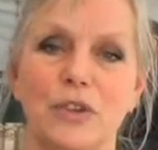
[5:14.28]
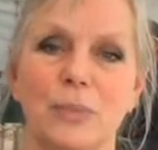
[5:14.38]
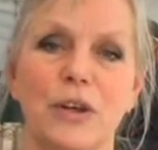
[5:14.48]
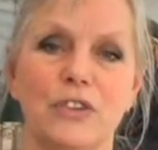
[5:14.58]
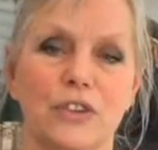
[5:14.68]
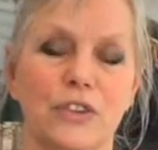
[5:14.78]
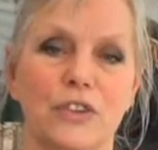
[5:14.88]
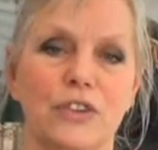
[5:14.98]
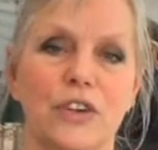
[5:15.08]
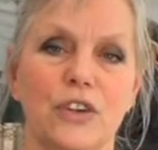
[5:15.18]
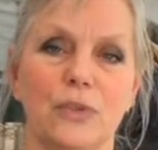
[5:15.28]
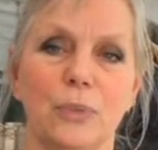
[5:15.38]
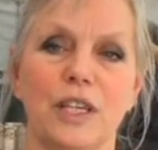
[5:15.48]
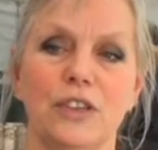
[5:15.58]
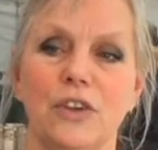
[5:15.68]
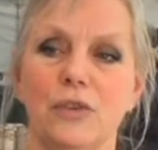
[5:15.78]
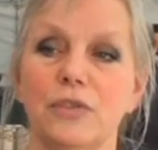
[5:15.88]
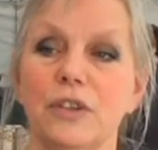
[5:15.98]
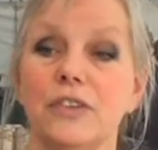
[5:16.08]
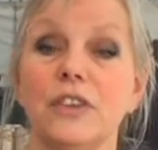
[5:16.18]
for the project are concerned, we don't
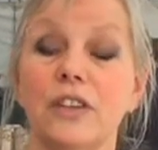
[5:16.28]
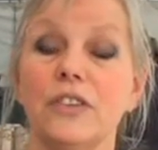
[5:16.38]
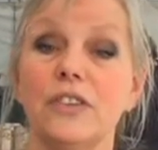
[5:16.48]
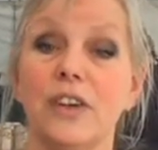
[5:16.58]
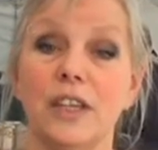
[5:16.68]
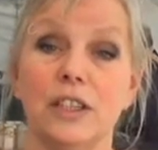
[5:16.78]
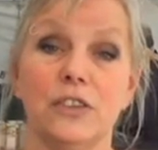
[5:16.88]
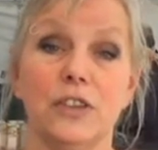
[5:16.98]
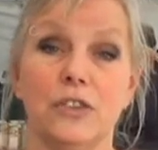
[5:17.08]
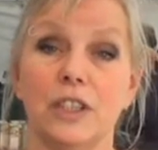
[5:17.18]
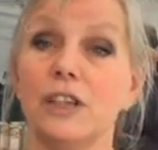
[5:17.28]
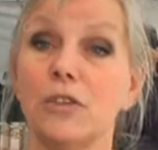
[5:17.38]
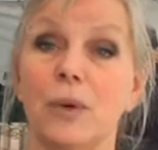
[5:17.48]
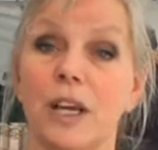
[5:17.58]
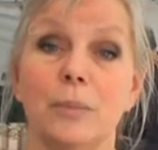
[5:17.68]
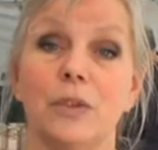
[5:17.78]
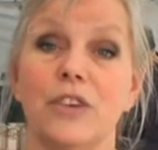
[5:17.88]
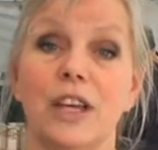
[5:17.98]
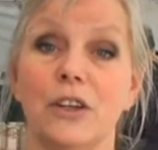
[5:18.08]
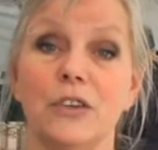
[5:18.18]
feel it's necessary this year to give away
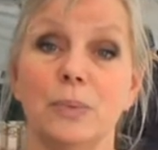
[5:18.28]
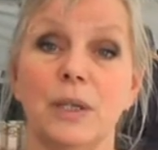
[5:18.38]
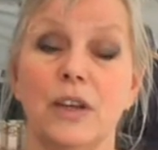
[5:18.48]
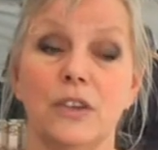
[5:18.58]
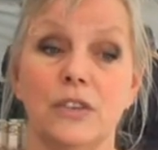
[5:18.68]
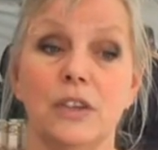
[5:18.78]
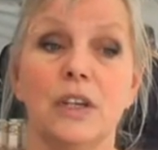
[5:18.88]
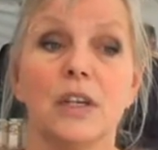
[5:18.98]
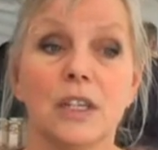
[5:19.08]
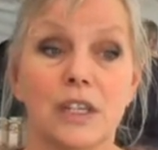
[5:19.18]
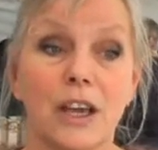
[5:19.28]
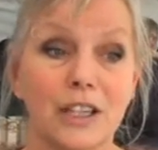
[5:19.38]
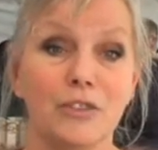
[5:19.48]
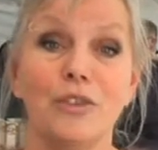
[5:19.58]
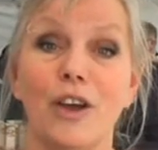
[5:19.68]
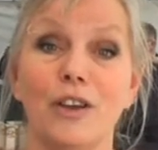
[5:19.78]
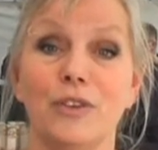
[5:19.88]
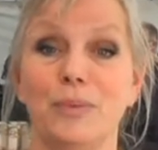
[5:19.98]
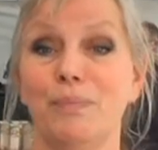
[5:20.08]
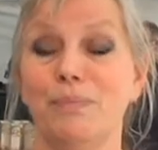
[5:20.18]
potatoes because 95%